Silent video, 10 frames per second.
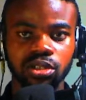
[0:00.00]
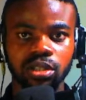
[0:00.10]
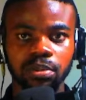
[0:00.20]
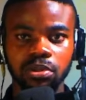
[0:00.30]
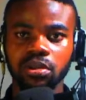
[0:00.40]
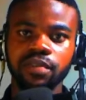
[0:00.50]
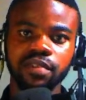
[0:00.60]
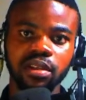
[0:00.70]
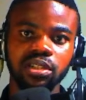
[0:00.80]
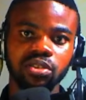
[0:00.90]
So I'm going to leave
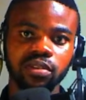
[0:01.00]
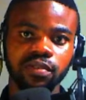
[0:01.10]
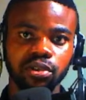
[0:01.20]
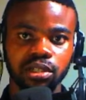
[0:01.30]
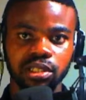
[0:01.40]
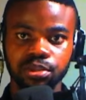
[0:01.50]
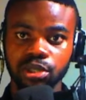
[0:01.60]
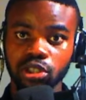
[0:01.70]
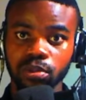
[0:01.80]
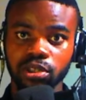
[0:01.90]
a link to the video in the
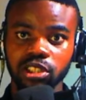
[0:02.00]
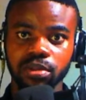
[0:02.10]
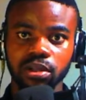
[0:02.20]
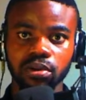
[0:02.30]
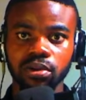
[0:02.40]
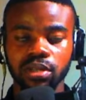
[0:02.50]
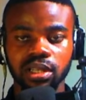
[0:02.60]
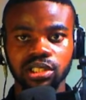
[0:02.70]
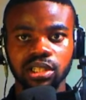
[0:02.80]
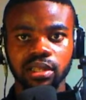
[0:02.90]
description box below. You
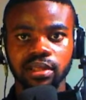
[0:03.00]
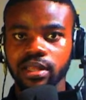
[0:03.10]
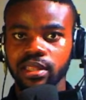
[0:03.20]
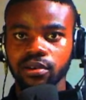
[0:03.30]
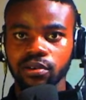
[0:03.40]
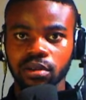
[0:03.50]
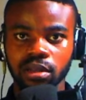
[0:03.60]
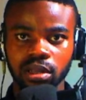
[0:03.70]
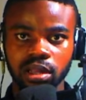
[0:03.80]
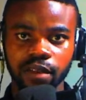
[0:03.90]
can check it later on
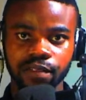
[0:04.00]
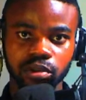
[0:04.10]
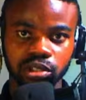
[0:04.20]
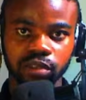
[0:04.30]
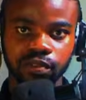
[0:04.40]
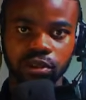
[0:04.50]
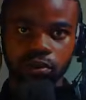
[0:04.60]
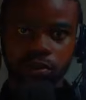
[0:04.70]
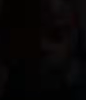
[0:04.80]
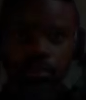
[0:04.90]
after watching the
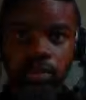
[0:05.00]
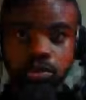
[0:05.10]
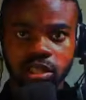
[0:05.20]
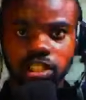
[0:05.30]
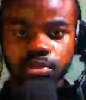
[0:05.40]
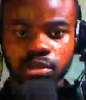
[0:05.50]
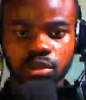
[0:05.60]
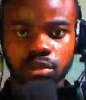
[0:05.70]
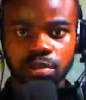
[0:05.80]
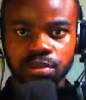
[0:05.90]
video. So let's proceed
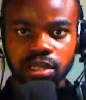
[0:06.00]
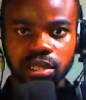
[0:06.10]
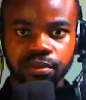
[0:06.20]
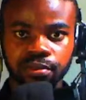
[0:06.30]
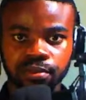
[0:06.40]
with the breakdown.